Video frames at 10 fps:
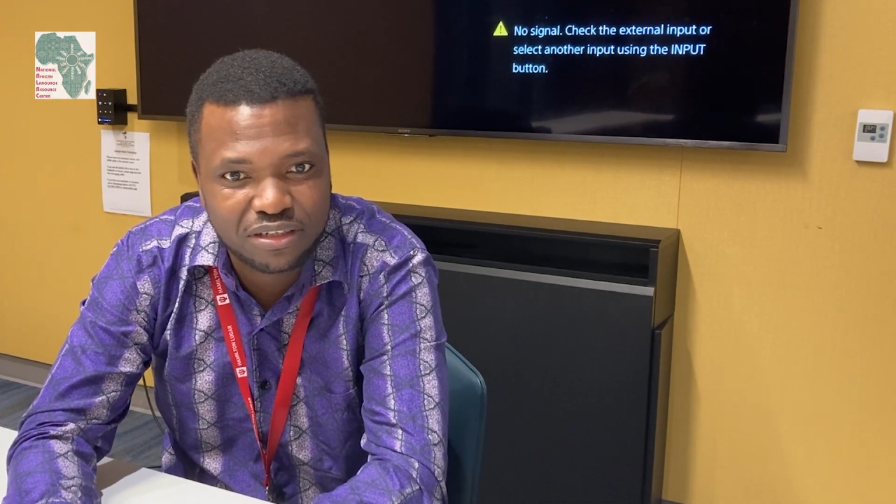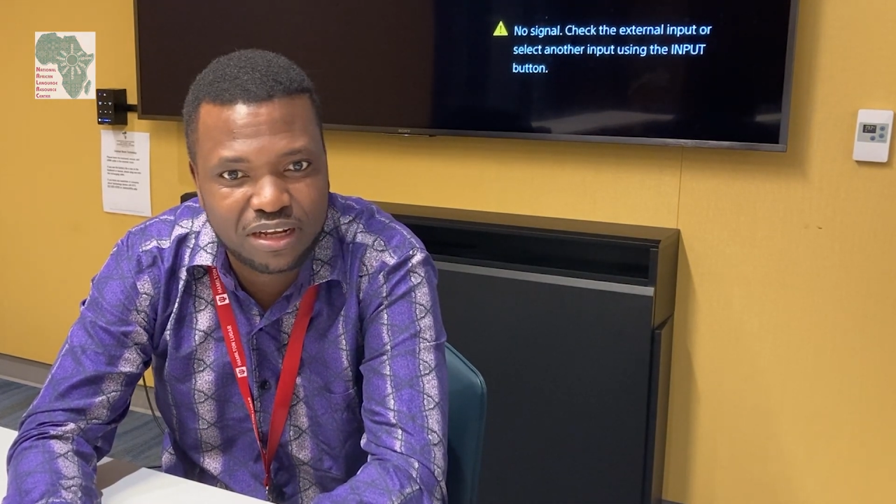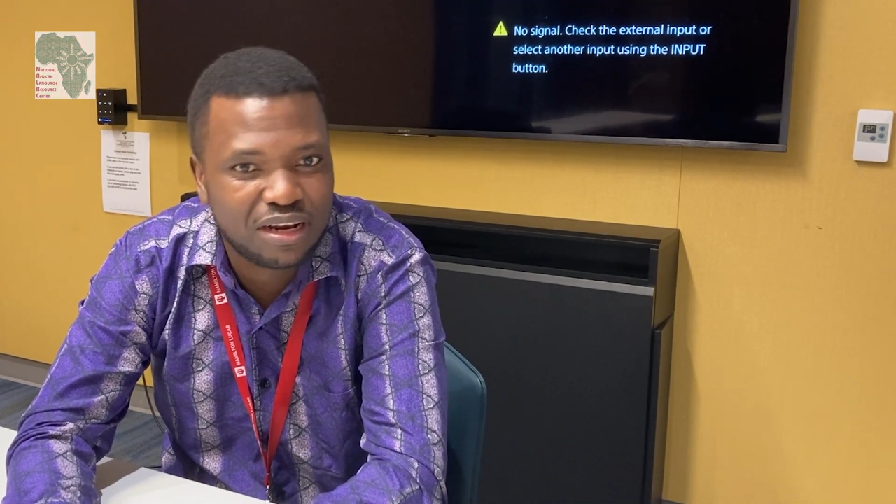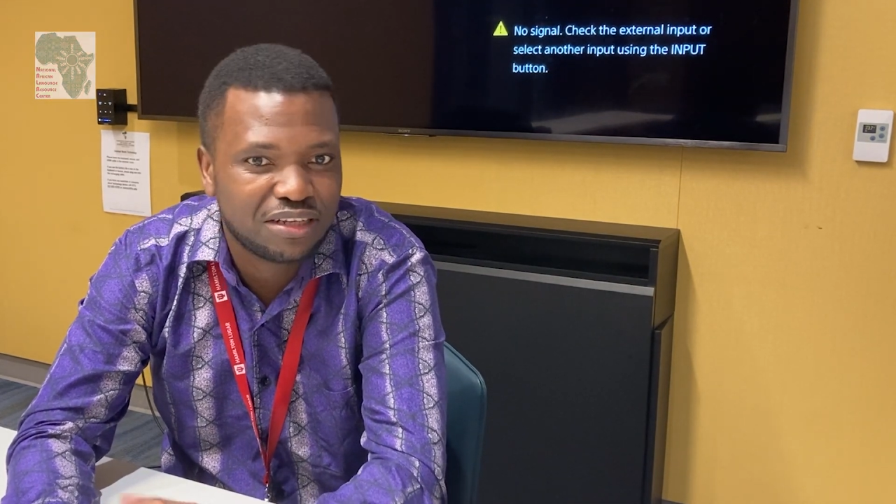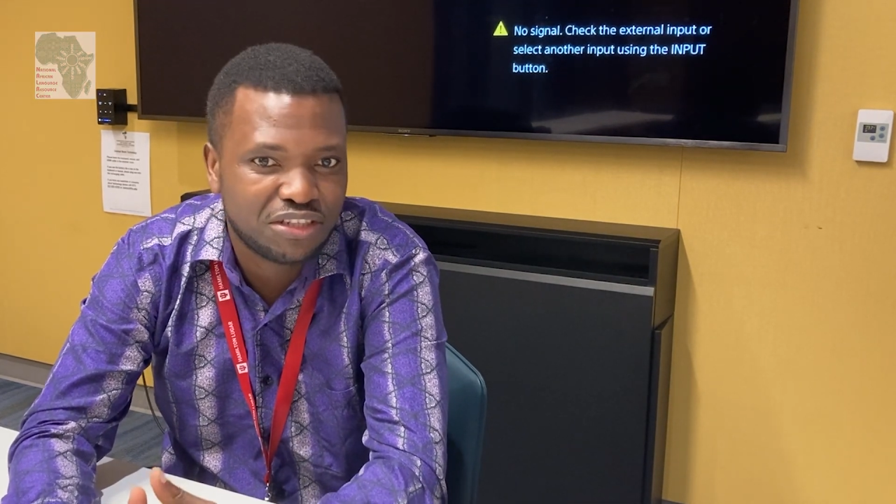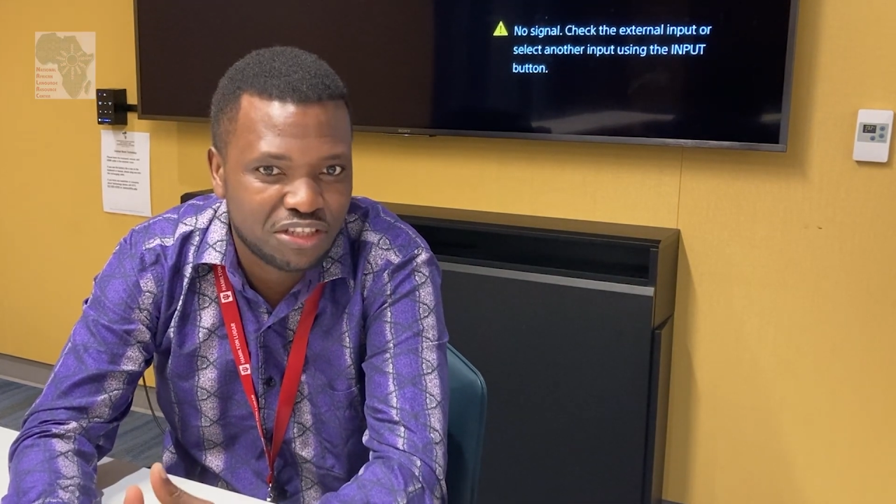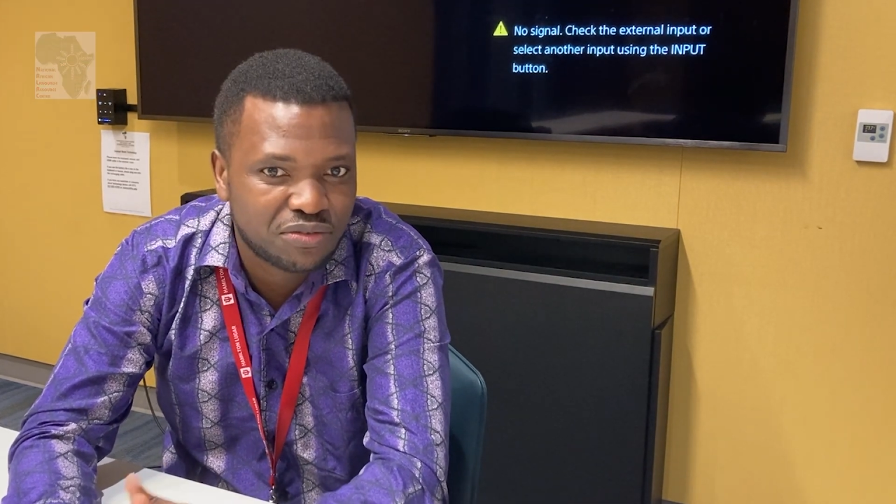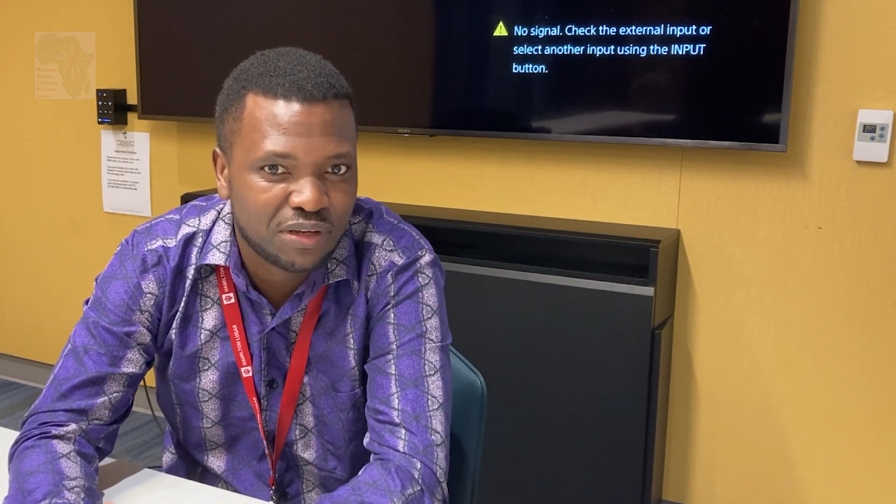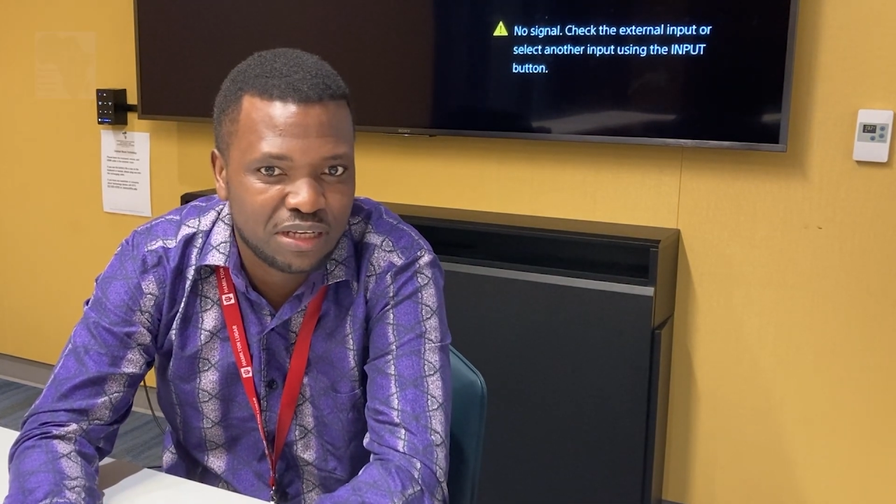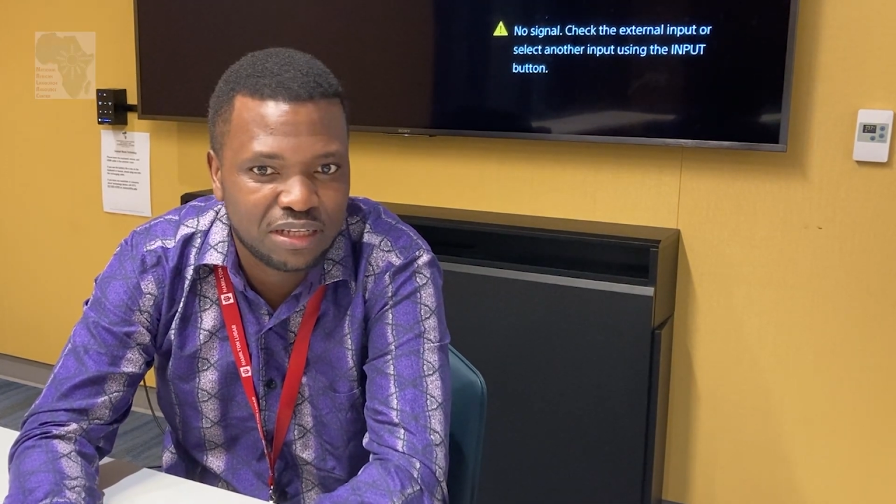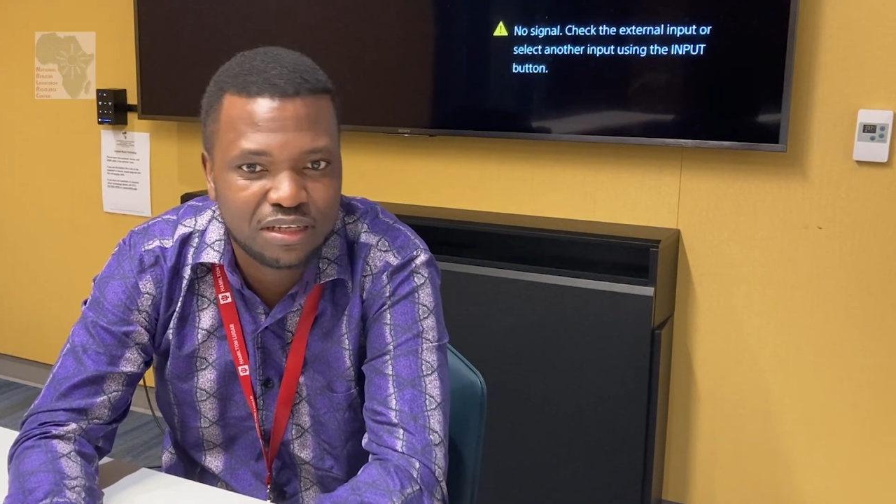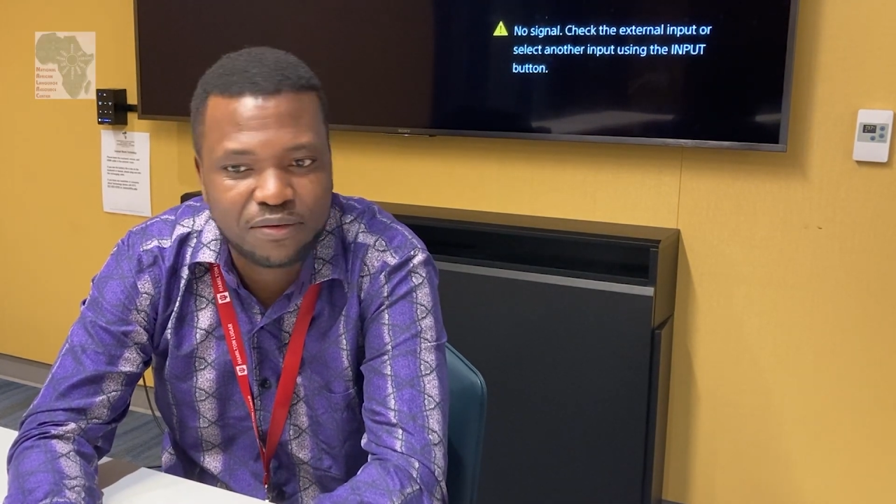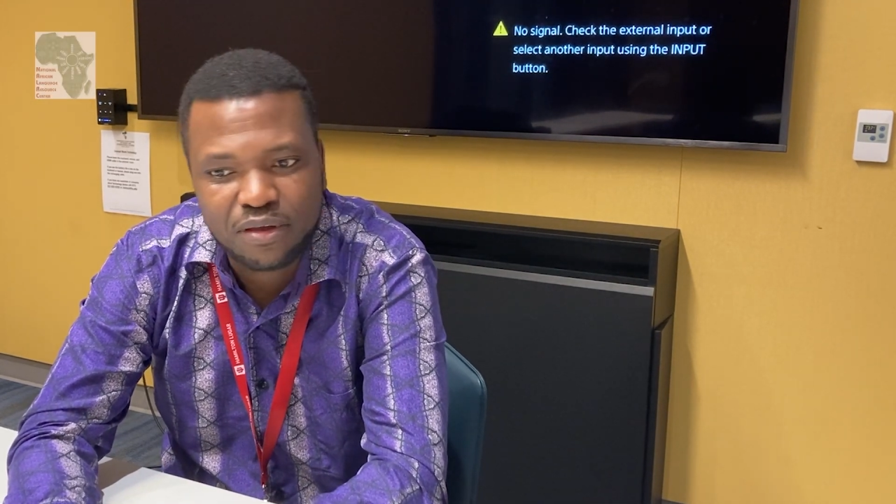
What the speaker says: and I teach Swahili.